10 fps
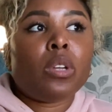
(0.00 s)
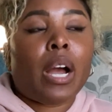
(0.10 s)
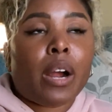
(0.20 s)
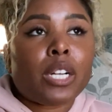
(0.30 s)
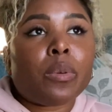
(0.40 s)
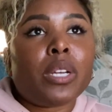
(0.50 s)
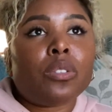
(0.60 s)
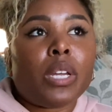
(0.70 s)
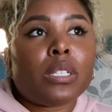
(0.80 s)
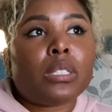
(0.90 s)
I graduated in
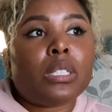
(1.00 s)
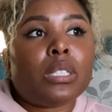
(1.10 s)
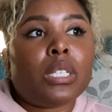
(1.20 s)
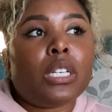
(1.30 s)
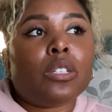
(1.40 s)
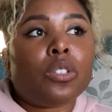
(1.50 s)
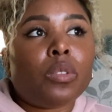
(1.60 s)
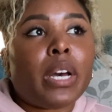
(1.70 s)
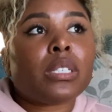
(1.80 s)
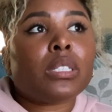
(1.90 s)
2016. In
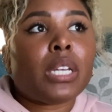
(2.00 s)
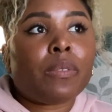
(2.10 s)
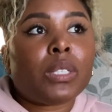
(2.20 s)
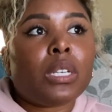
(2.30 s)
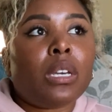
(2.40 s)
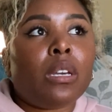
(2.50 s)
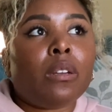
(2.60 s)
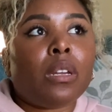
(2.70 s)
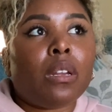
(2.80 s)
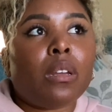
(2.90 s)
2017,